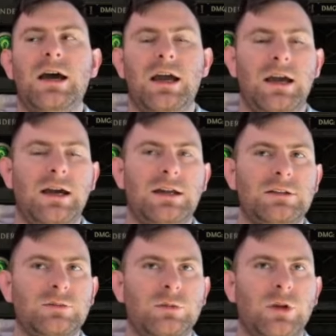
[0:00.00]

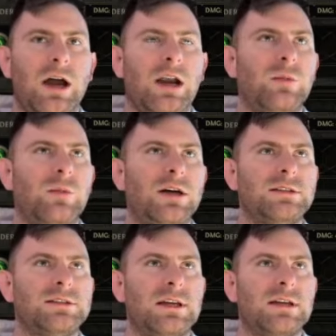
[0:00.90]
and with higher
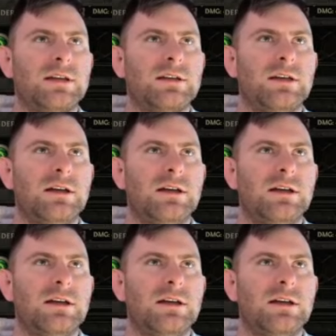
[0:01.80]
bossing,